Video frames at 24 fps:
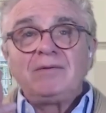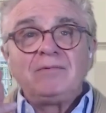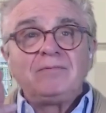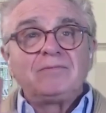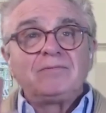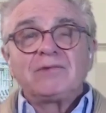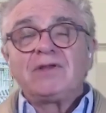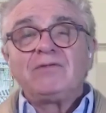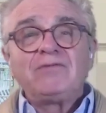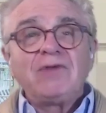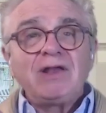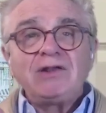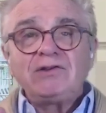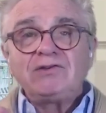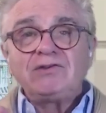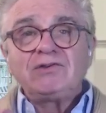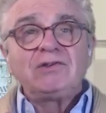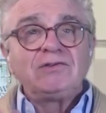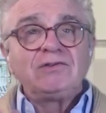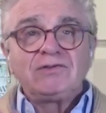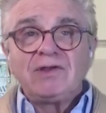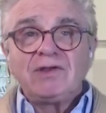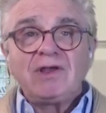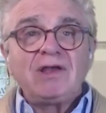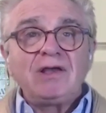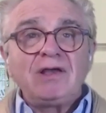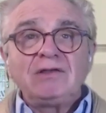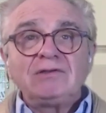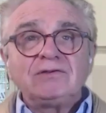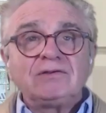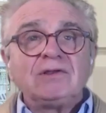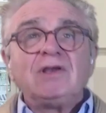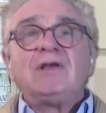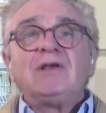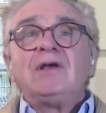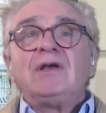Convention
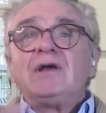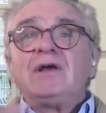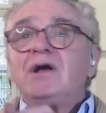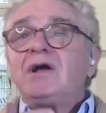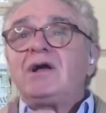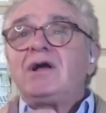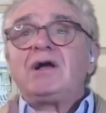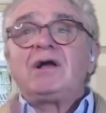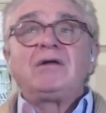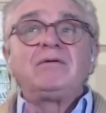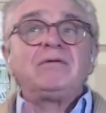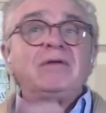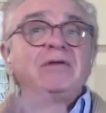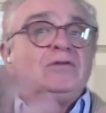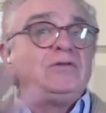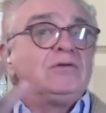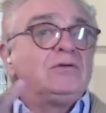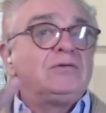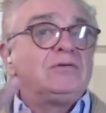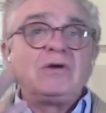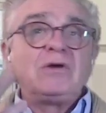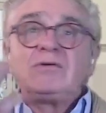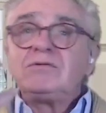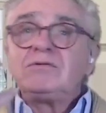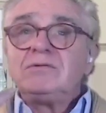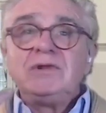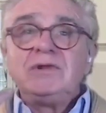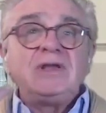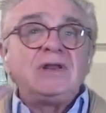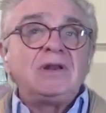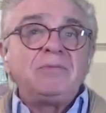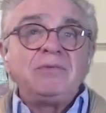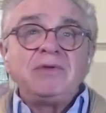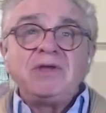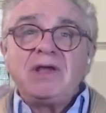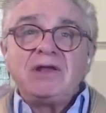says, you don't
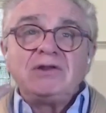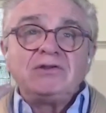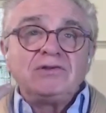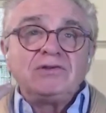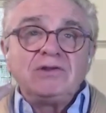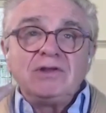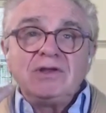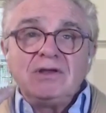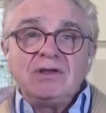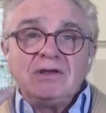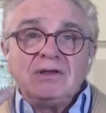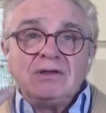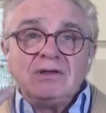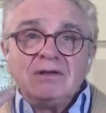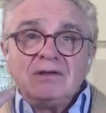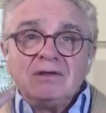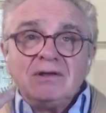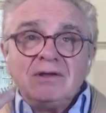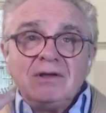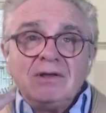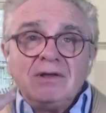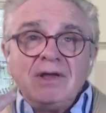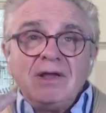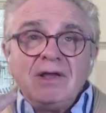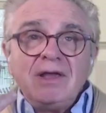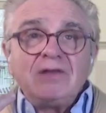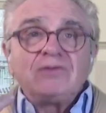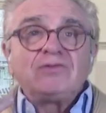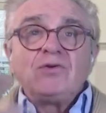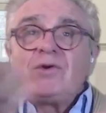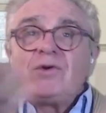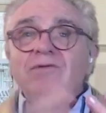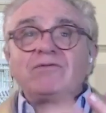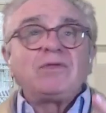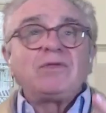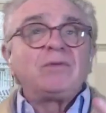need a PhD. It's
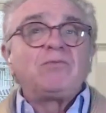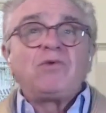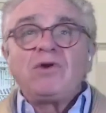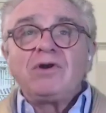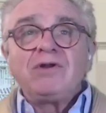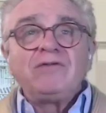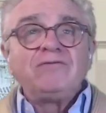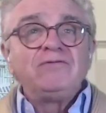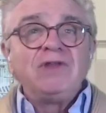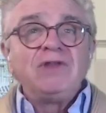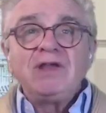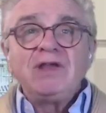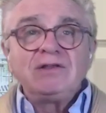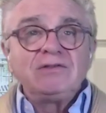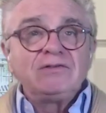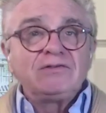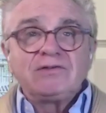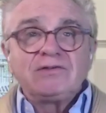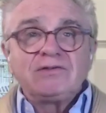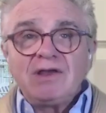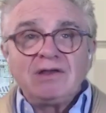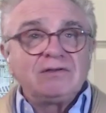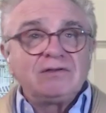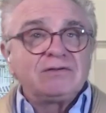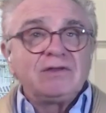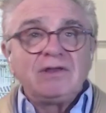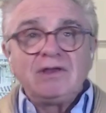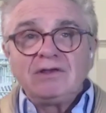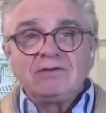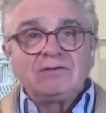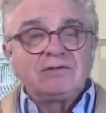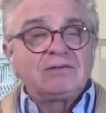whoever the board of deacons says is